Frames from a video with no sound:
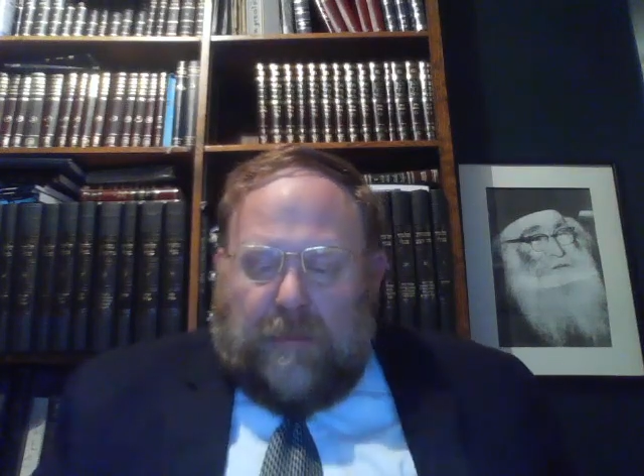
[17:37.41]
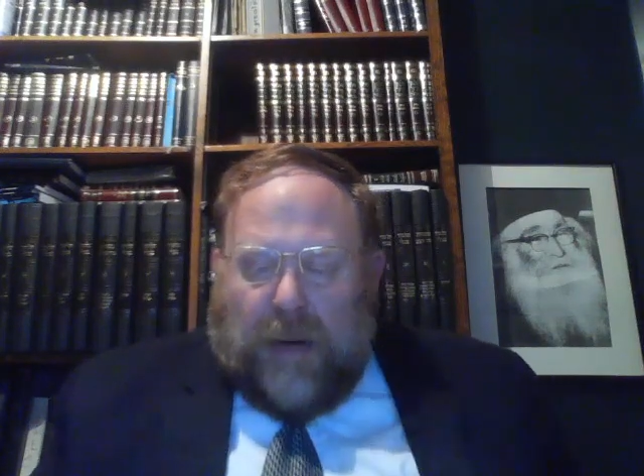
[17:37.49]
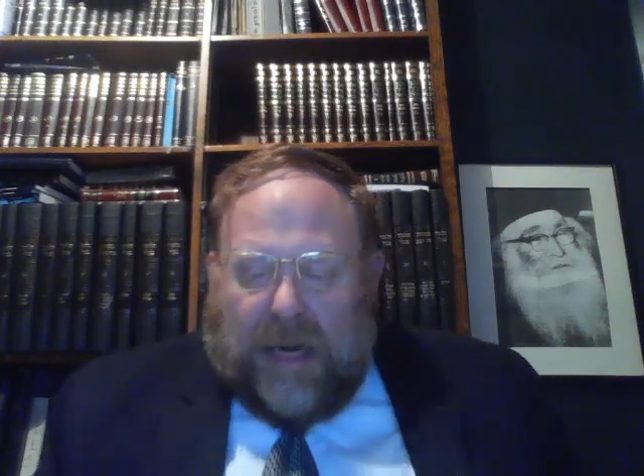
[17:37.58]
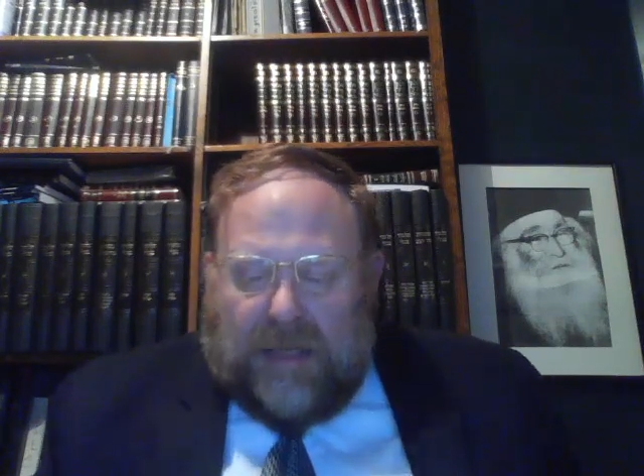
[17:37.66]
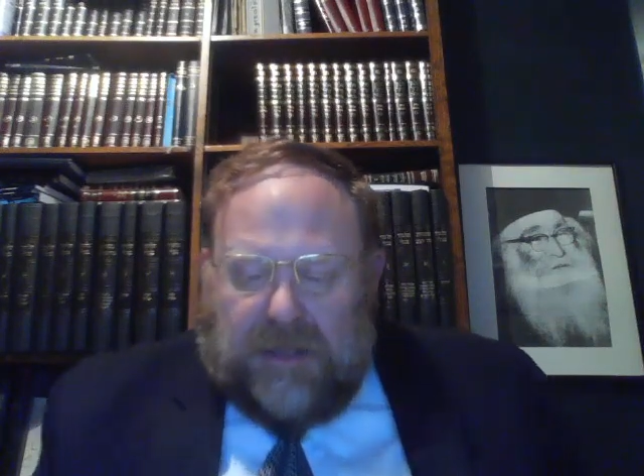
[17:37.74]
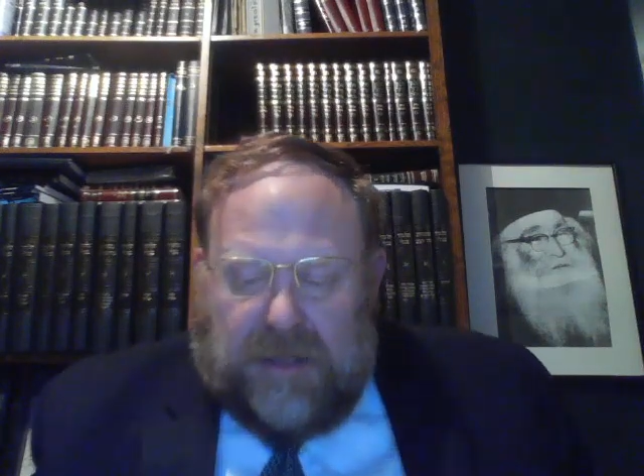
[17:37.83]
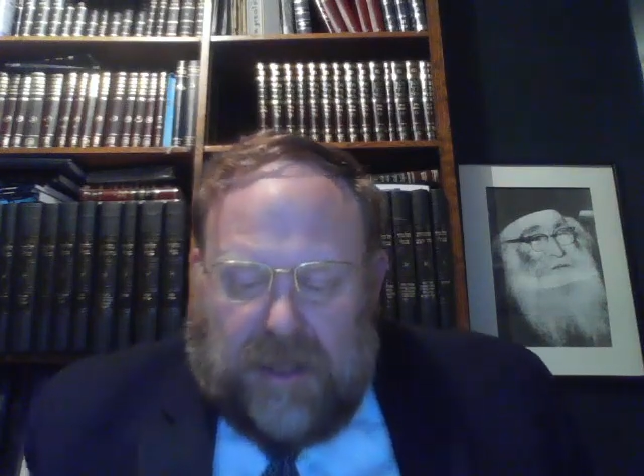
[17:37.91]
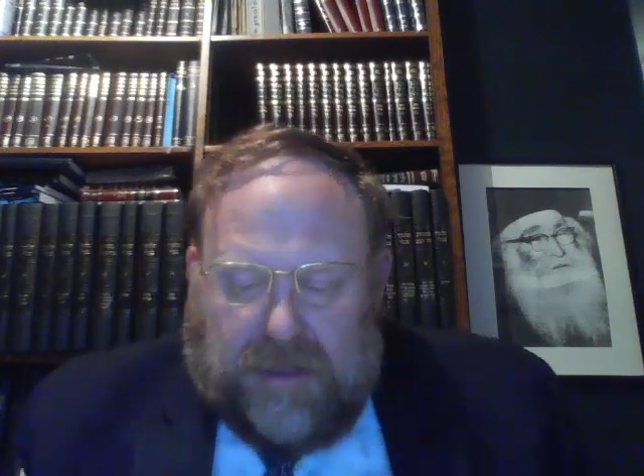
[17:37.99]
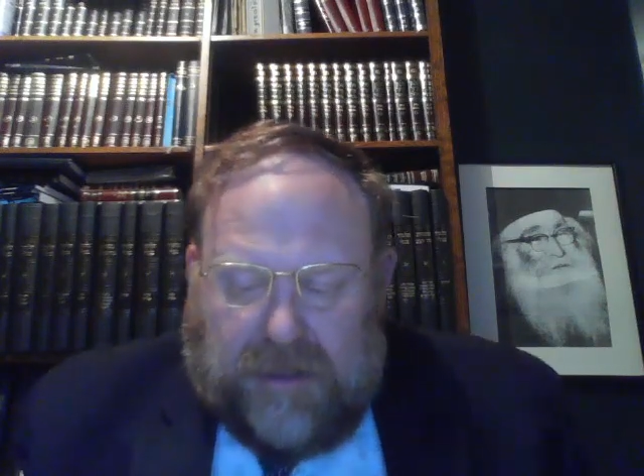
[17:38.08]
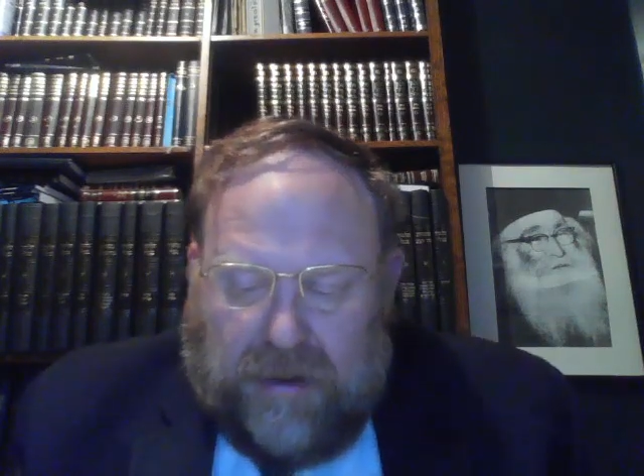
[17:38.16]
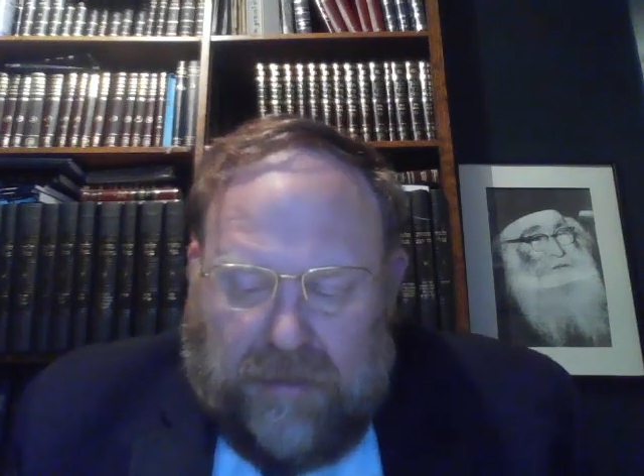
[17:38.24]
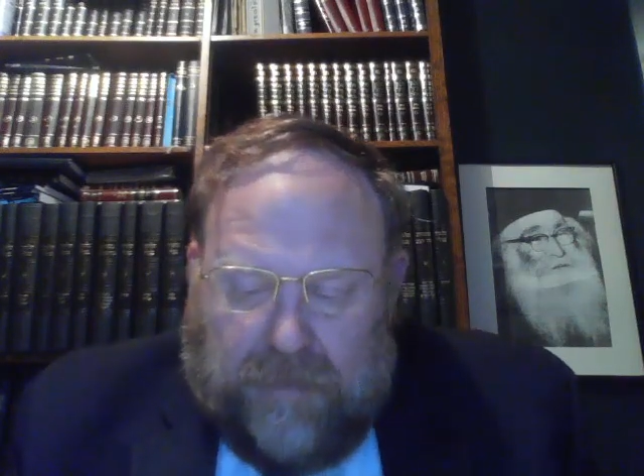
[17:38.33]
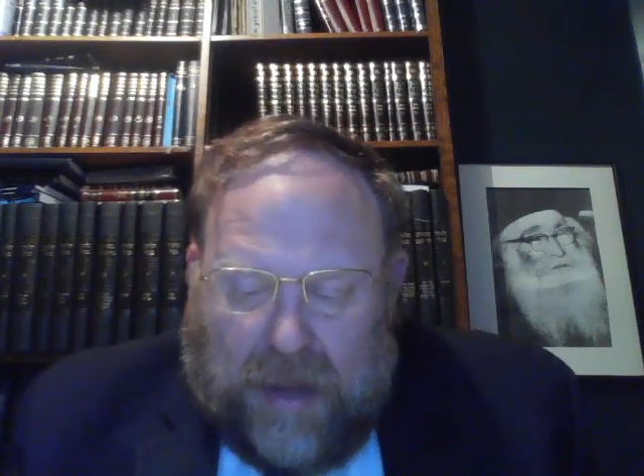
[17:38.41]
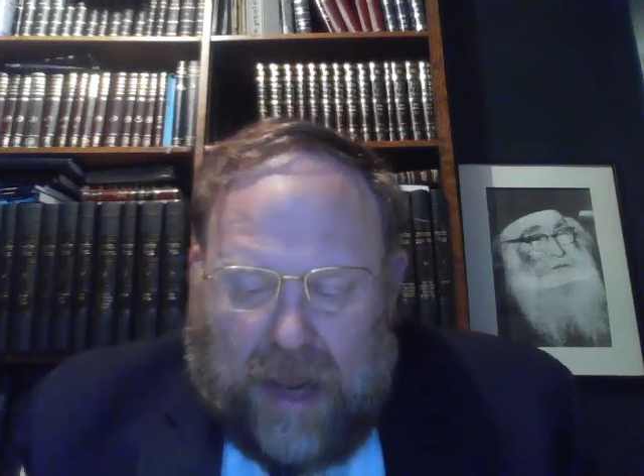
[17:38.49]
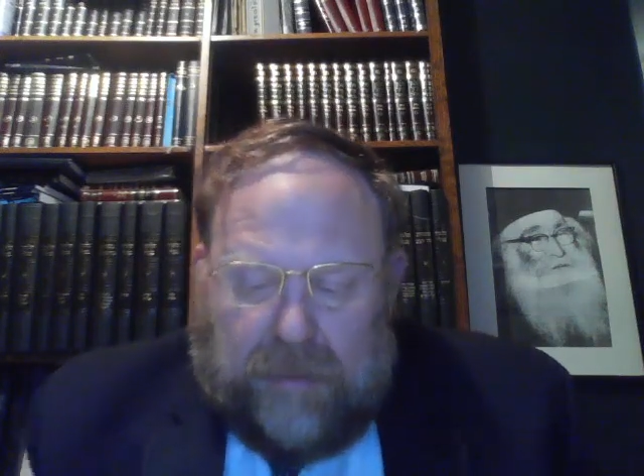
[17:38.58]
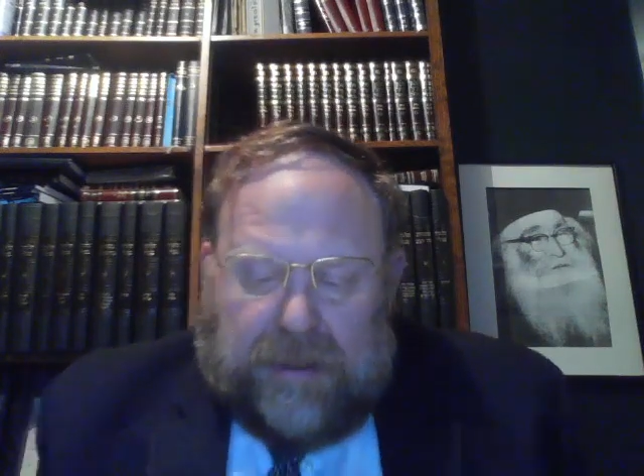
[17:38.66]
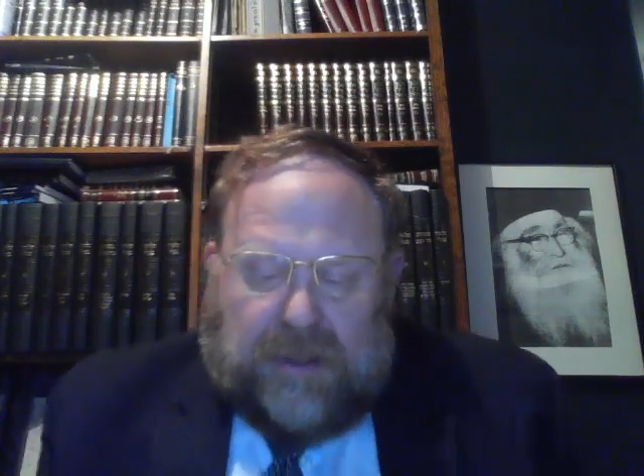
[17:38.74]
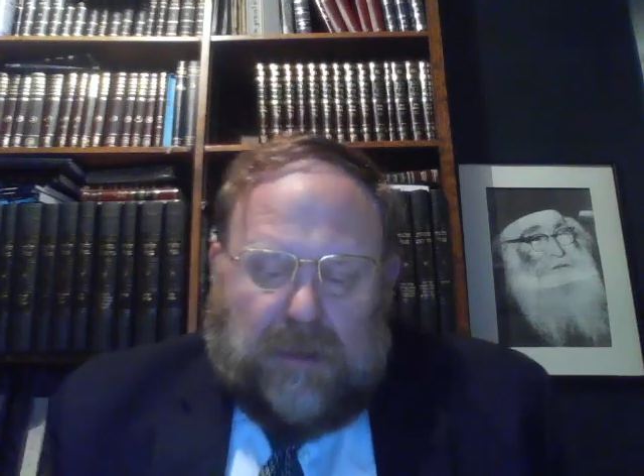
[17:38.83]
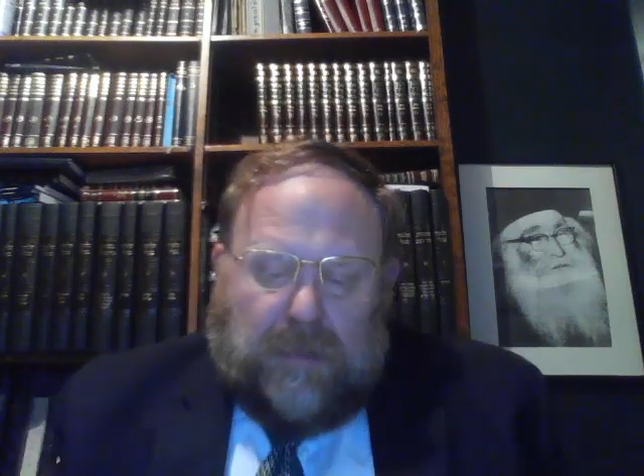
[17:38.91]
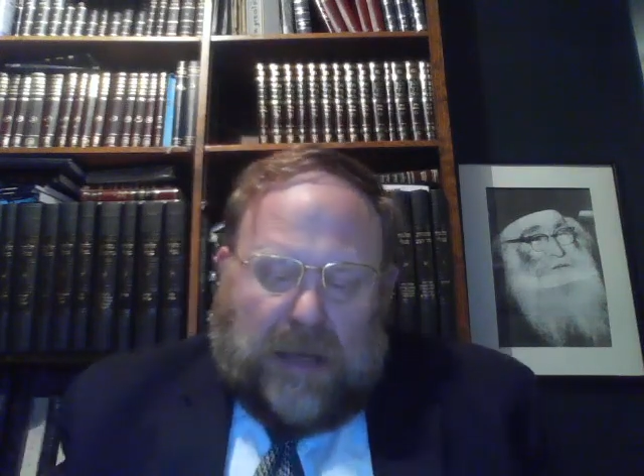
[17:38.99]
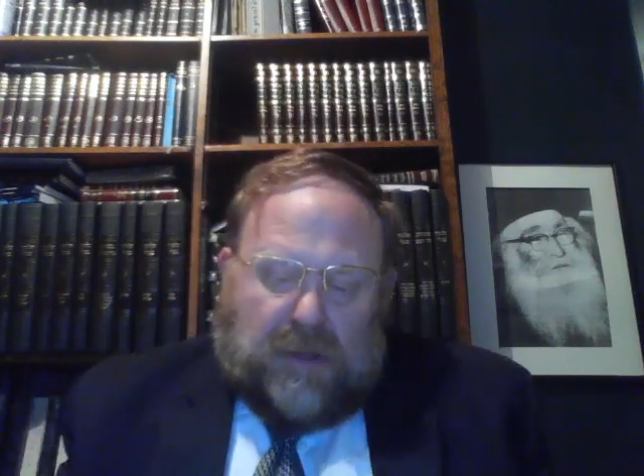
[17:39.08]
Brackets, he says, I'm based about